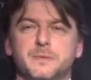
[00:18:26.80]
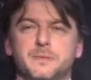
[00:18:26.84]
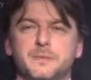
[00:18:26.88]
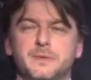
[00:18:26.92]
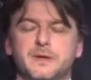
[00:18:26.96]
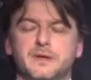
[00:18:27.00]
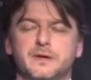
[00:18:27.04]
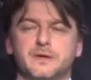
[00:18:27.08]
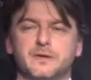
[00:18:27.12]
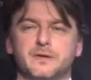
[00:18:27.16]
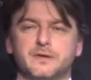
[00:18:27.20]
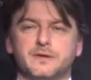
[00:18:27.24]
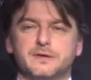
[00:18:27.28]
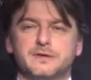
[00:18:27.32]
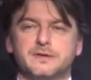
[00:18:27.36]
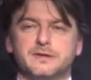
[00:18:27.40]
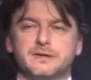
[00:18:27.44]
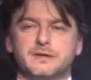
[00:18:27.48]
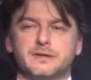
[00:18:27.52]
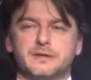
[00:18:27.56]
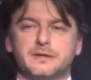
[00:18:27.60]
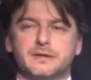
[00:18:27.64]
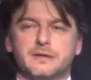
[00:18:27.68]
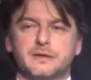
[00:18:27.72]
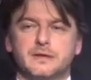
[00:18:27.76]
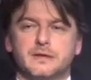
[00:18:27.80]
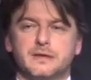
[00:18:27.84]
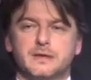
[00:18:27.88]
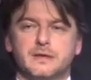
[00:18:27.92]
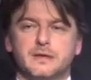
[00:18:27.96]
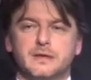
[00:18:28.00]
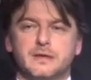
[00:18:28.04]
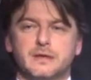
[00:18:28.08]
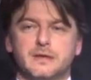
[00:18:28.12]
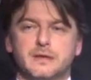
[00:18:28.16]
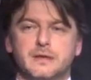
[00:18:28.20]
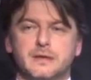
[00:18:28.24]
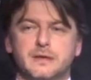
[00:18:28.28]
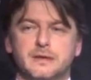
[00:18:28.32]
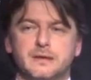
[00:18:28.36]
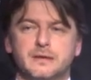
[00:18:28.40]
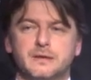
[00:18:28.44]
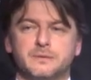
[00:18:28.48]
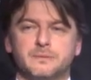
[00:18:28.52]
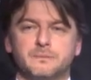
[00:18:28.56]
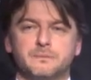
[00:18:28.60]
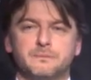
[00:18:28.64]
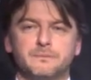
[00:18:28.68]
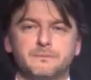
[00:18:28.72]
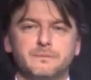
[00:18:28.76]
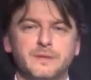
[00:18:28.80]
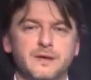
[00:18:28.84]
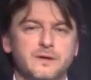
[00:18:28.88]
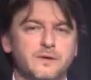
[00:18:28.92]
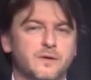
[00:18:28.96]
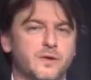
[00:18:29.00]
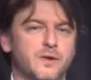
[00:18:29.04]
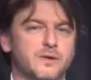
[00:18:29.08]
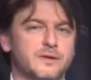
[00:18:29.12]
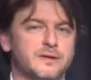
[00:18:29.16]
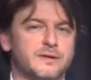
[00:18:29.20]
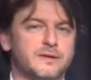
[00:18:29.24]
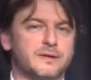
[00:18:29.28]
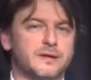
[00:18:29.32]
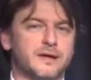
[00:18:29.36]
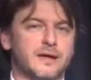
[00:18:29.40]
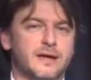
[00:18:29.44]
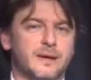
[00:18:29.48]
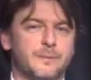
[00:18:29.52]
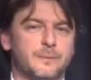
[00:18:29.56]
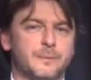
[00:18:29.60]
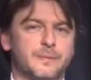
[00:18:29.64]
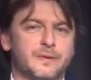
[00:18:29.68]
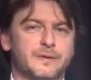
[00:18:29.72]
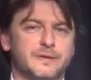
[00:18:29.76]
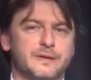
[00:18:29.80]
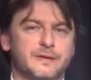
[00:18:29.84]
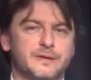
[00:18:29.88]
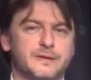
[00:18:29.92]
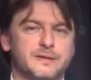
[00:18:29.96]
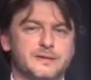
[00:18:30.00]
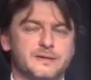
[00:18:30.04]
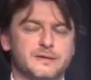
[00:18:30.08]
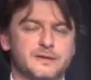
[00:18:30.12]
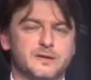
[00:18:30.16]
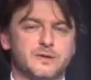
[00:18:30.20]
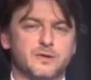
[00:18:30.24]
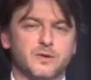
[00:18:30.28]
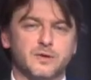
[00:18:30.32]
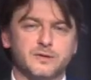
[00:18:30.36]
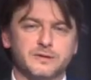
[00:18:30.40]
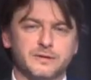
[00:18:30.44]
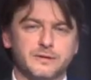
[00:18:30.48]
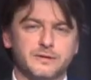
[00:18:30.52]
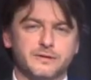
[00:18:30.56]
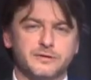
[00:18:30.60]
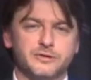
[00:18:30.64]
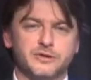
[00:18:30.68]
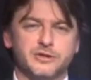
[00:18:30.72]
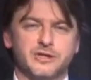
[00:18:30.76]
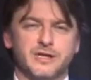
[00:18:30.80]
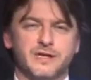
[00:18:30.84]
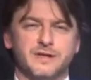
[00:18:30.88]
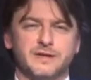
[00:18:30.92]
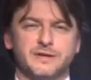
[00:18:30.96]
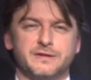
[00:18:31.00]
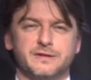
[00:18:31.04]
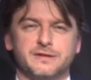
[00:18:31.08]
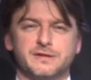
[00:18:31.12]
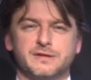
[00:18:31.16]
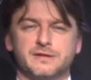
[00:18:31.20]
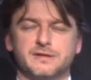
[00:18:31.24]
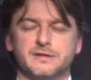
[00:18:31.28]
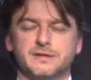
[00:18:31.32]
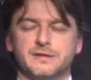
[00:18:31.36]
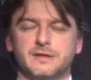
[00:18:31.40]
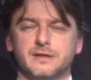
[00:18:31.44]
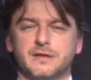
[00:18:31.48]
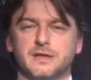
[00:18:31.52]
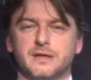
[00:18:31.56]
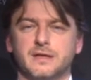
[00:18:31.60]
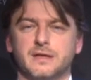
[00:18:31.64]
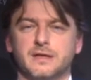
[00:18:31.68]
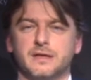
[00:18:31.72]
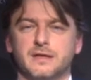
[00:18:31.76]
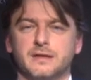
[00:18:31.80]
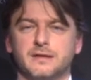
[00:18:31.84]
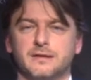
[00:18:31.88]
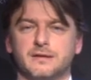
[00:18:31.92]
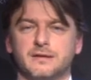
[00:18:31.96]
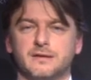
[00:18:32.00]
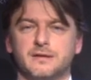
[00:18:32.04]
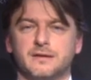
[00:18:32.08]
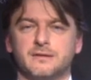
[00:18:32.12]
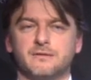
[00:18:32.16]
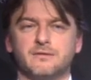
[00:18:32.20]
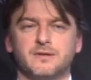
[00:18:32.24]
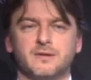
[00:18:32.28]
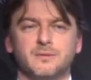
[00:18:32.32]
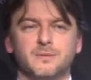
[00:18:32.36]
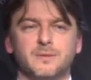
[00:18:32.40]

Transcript: because the big hotel companies, hotel chains, they